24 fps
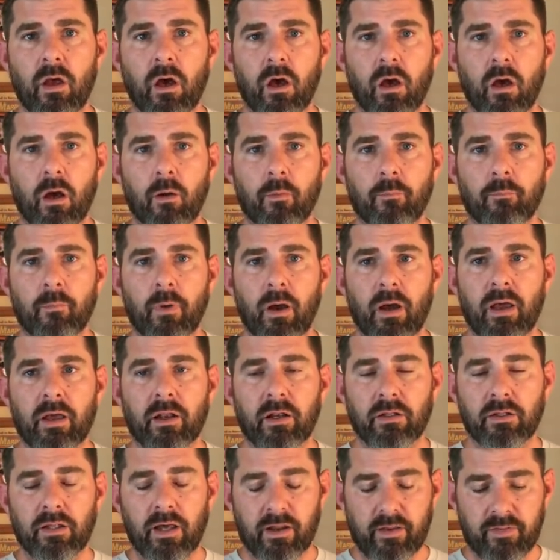um, and a
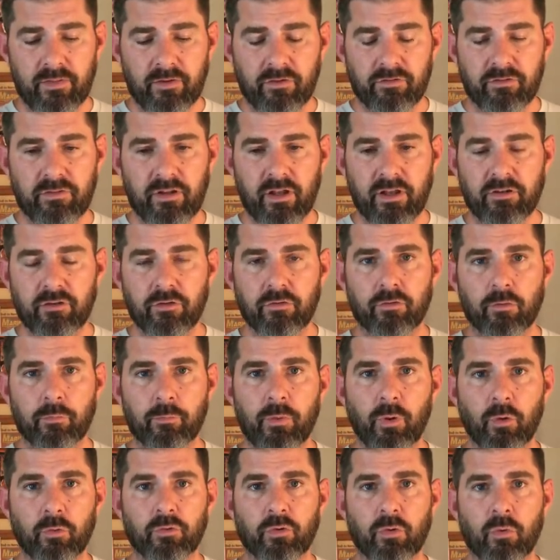lot of these stages are
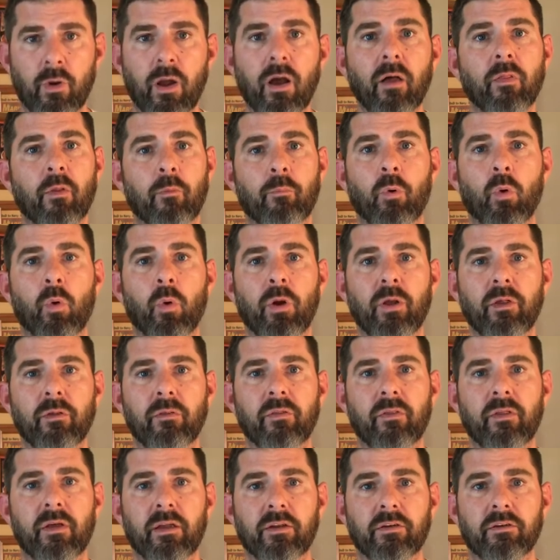built around the point
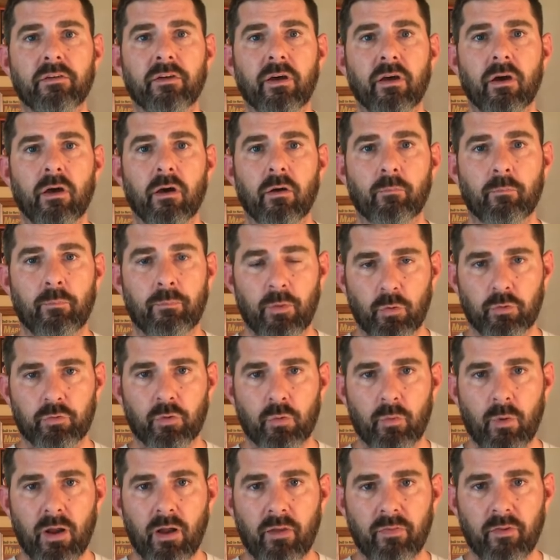that, uh, built
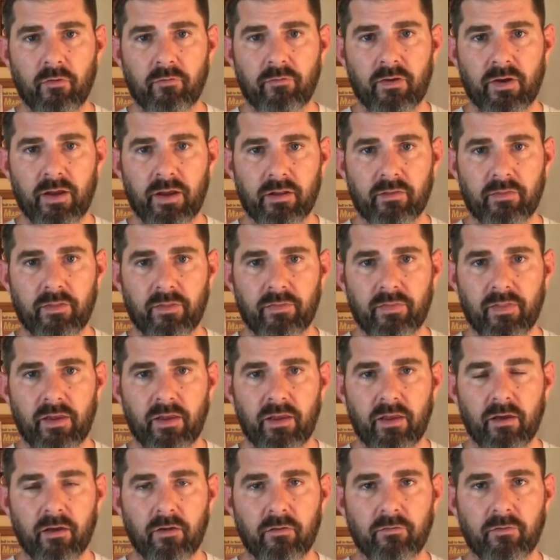around the fact that
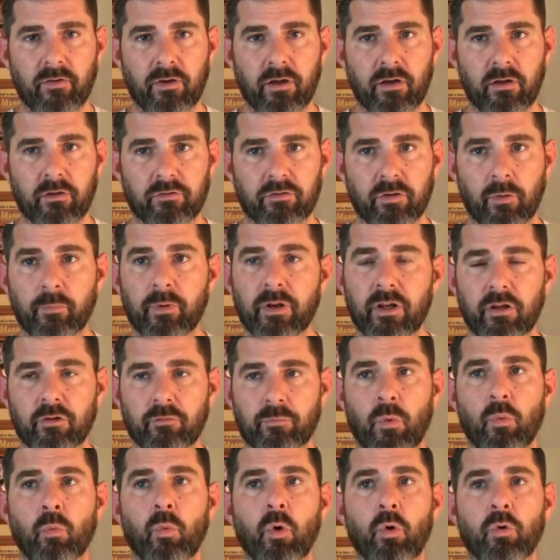they have, uh, somebody has
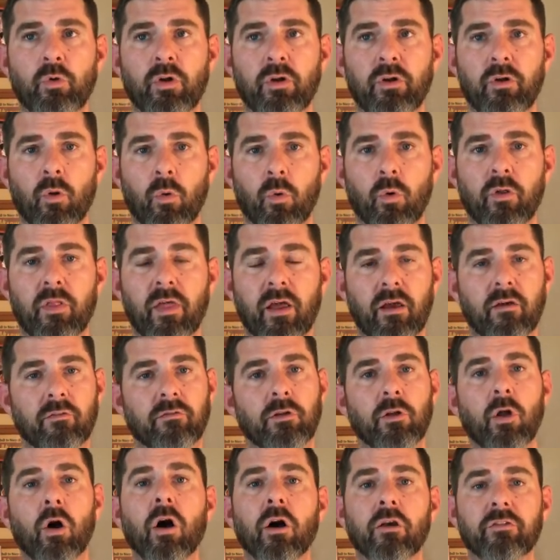been wounded or they
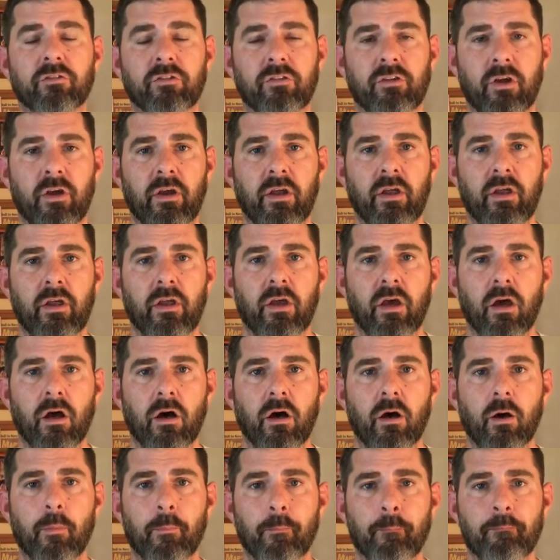have lost
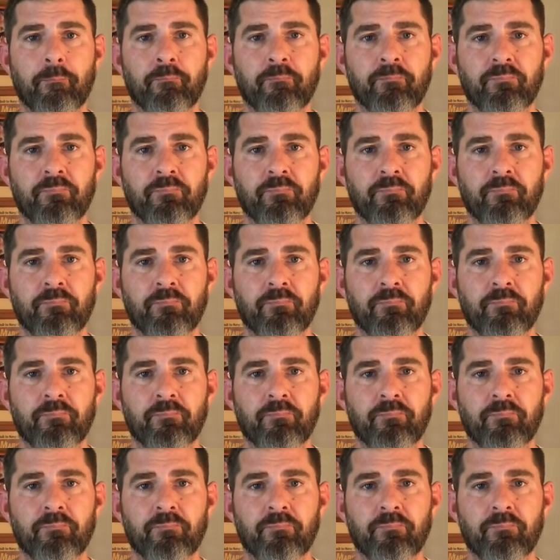um,